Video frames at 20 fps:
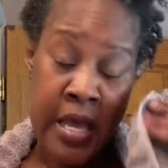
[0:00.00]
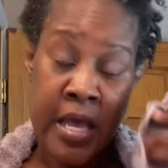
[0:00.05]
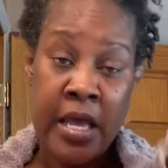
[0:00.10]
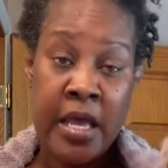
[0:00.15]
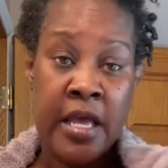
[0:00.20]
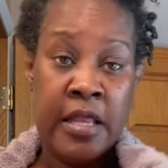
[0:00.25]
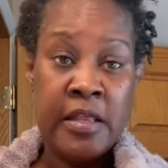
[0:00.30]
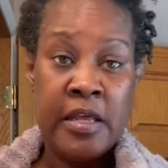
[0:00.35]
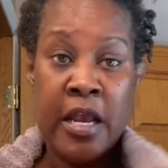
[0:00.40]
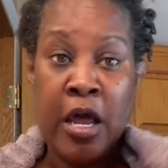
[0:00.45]

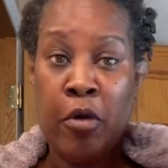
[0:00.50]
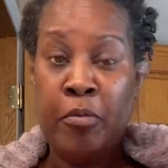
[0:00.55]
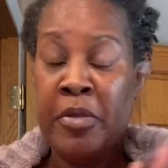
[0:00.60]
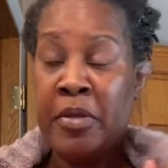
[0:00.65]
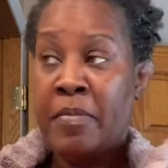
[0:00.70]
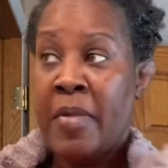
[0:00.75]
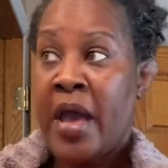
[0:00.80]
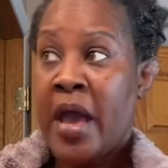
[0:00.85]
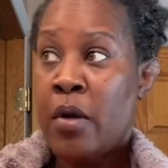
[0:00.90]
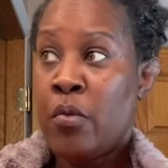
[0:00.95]
And then I'll be
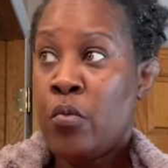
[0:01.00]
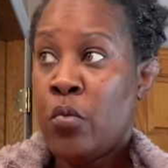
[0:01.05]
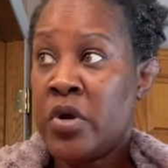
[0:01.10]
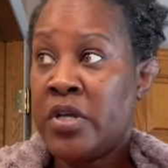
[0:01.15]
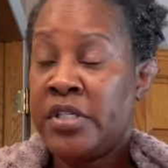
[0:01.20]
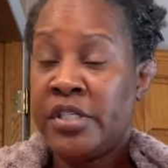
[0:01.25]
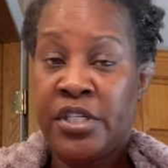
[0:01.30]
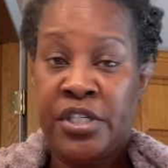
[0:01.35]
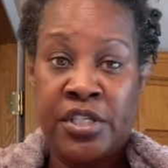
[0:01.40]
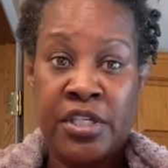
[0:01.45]
back
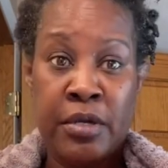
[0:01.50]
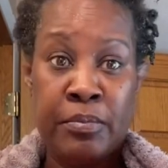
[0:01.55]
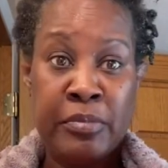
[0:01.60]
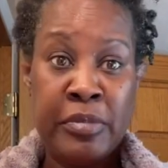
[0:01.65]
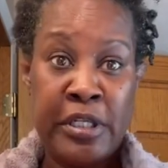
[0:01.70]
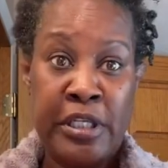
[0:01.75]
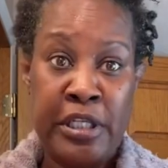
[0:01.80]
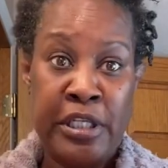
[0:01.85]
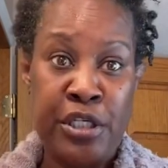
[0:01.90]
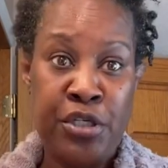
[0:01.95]
once it's
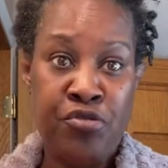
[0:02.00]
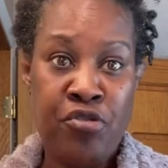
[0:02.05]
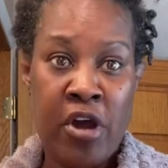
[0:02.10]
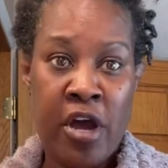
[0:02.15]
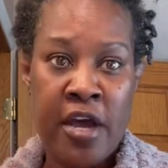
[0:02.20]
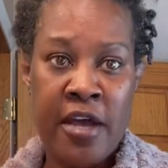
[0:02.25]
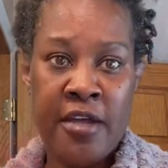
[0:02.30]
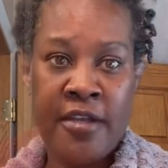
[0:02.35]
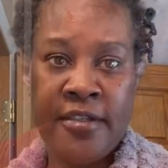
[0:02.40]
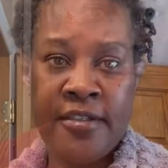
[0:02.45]
completely
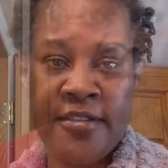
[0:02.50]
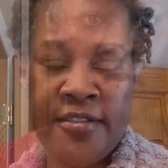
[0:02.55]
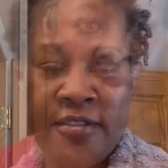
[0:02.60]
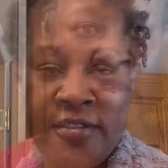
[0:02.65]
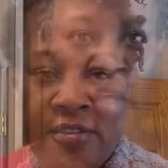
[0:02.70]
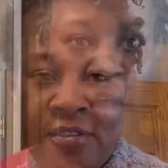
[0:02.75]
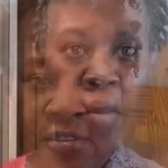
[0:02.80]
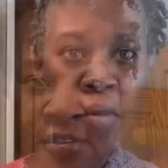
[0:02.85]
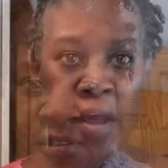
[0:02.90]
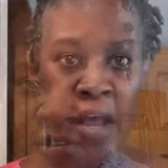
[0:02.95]
dry.
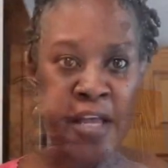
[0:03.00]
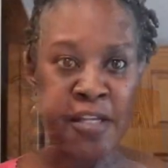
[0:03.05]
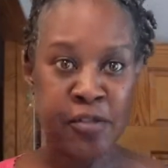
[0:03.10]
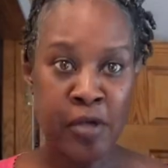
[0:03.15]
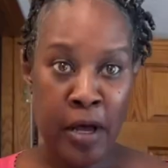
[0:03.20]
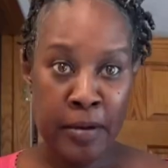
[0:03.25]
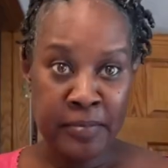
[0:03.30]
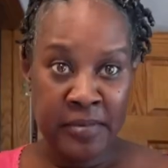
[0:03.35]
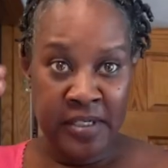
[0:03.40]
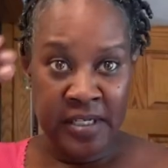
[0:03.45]
Okay, so
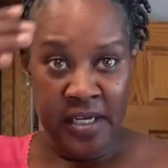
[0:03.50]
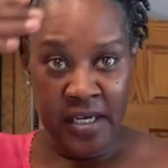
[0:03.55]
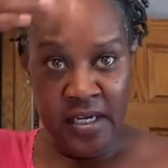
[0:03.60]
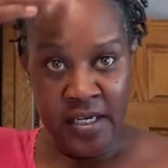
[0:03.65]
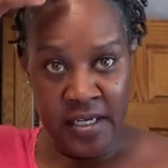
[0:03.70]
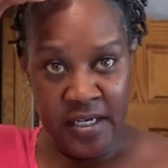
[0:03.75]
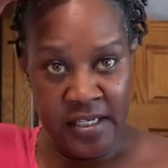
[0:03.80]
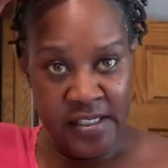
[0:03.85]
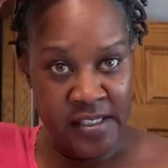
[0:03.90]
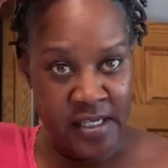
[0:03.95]
I'm
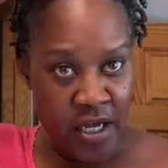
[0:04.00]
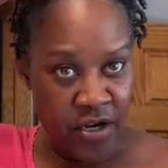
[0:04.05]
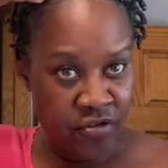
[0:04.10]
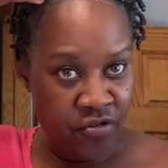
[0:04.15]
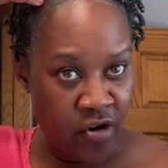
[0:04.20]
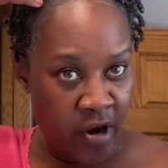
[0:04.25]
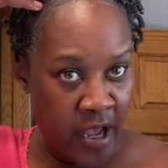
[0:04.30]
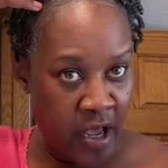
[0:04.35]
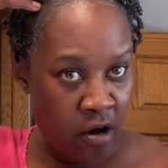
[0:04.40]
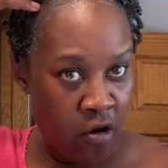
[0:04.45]
done. It's not
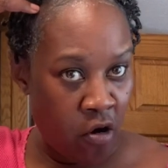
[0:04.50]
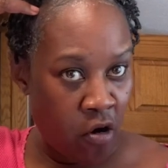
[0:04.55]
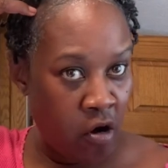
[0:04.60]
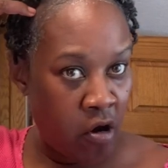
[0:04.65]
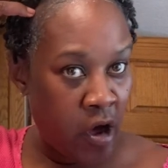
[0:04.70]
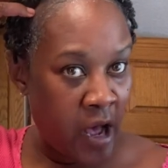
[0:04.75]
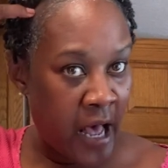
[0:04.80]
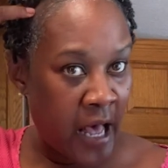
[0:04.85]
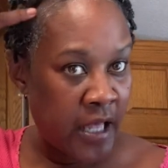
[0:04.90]
dry at all.